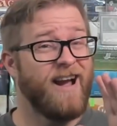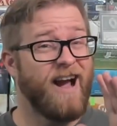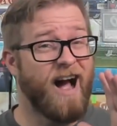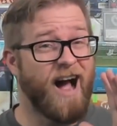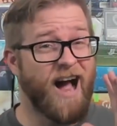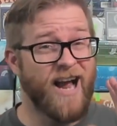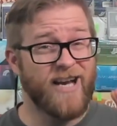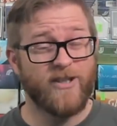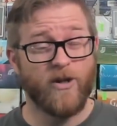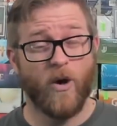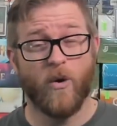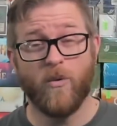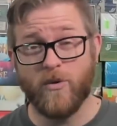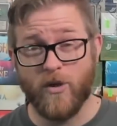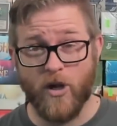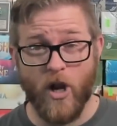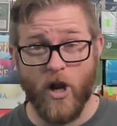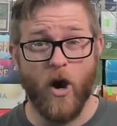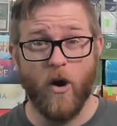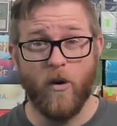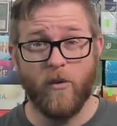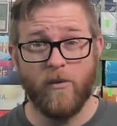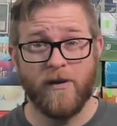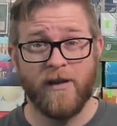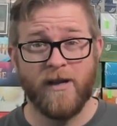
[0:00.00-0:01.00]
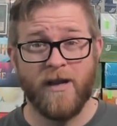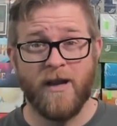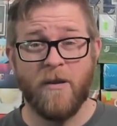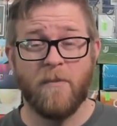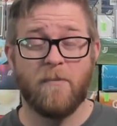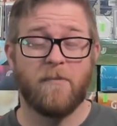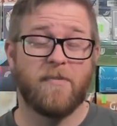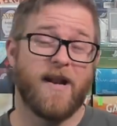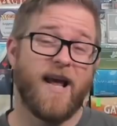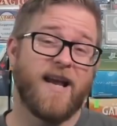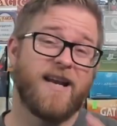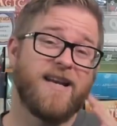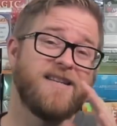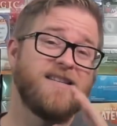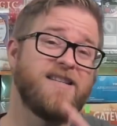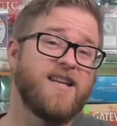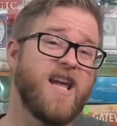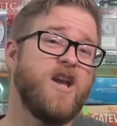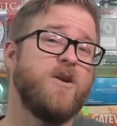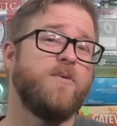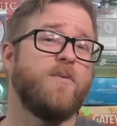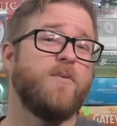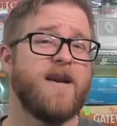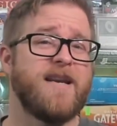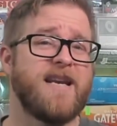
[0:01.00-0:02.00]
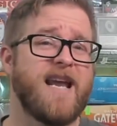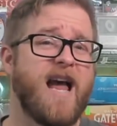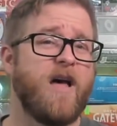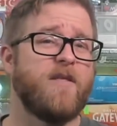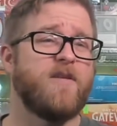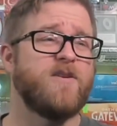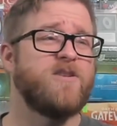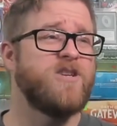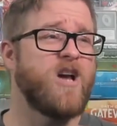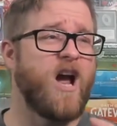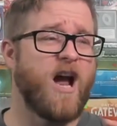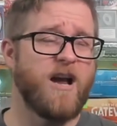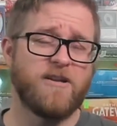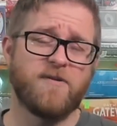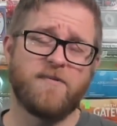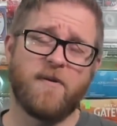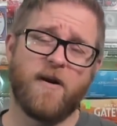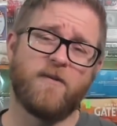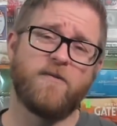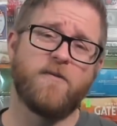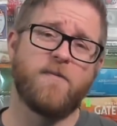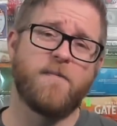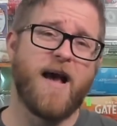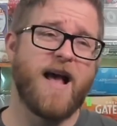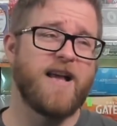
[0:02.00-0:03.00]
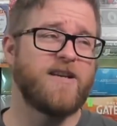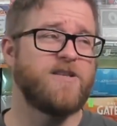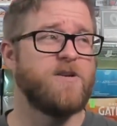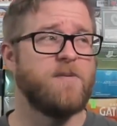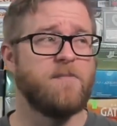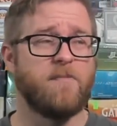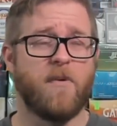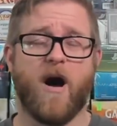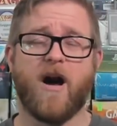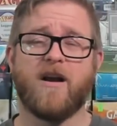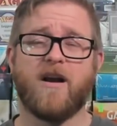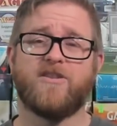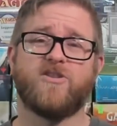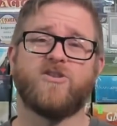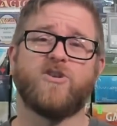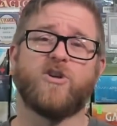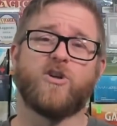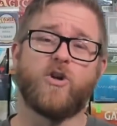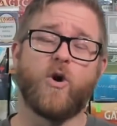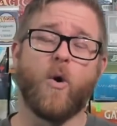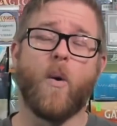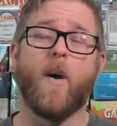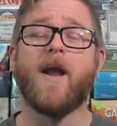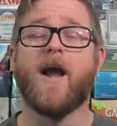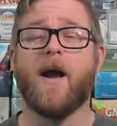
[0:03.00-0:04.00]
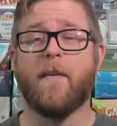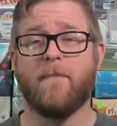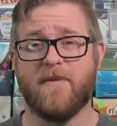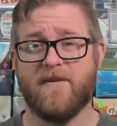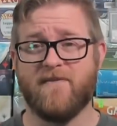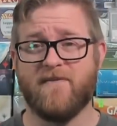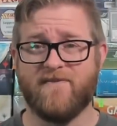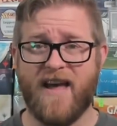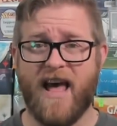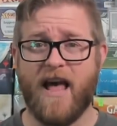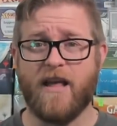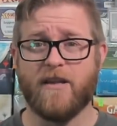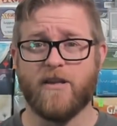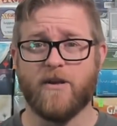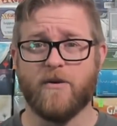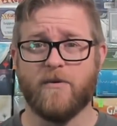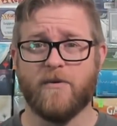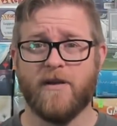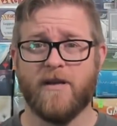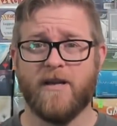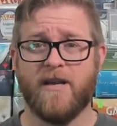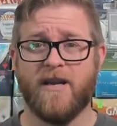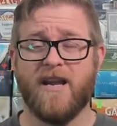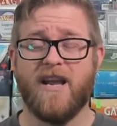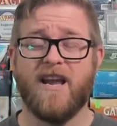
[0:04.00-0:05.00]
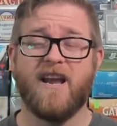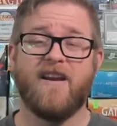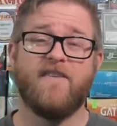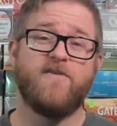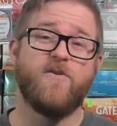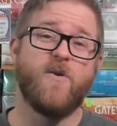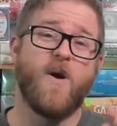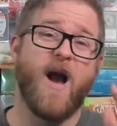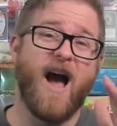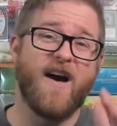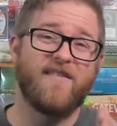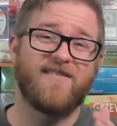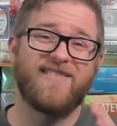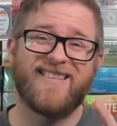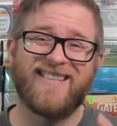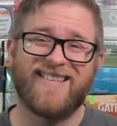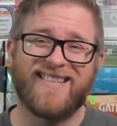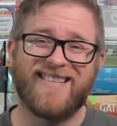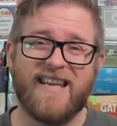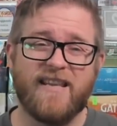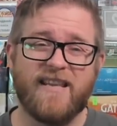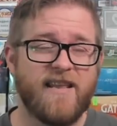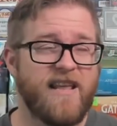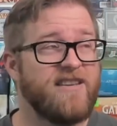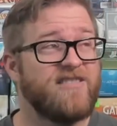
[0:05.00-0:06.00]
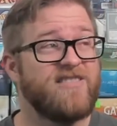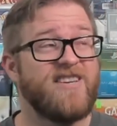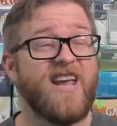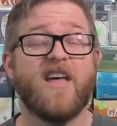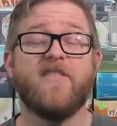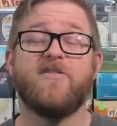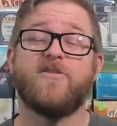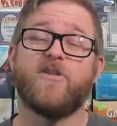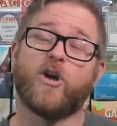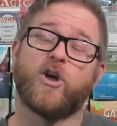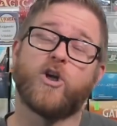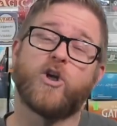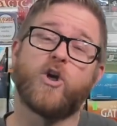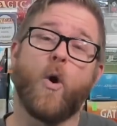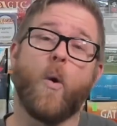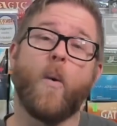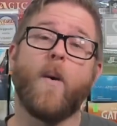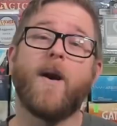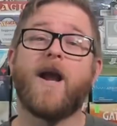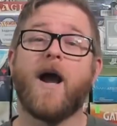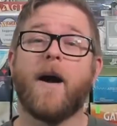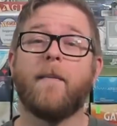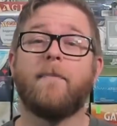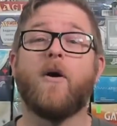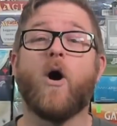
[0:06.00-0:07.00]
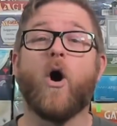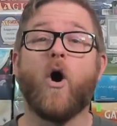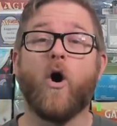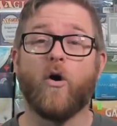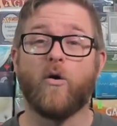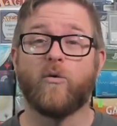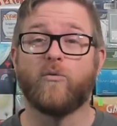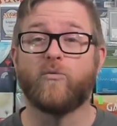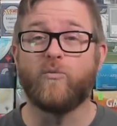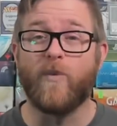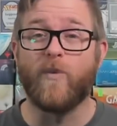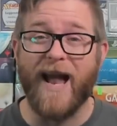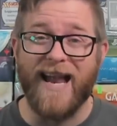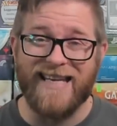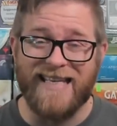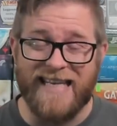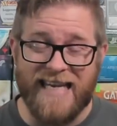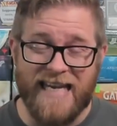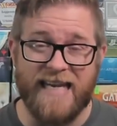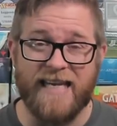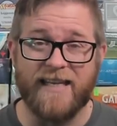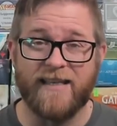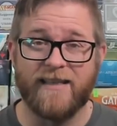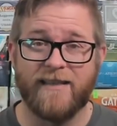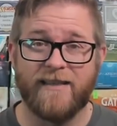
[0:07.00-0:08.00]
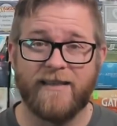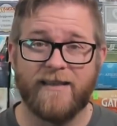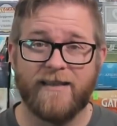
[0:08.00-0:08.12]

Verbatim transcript: I don't know, but I can tell you right now the Time Spiral Remastered boxes are going up in value. If you haven't seen this yet, they're going up already.